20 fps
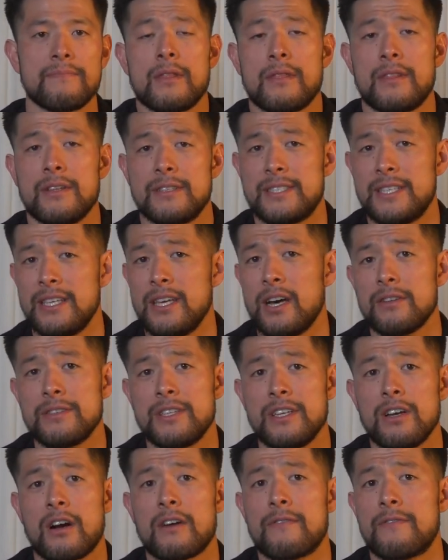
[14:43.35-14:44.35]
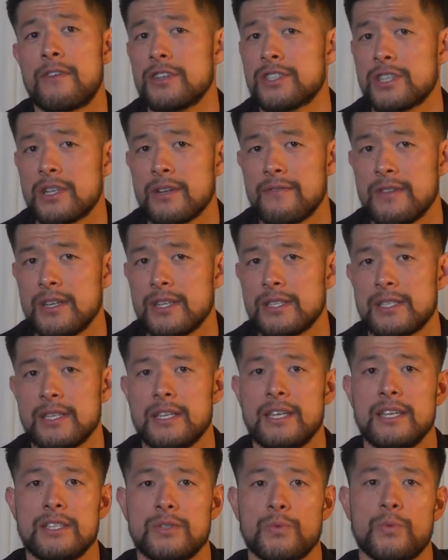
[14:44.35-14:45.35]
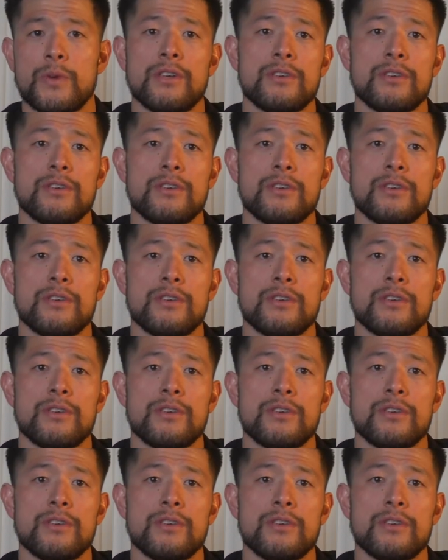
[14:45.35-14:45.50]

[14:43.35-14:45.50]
The TLDR version of this is we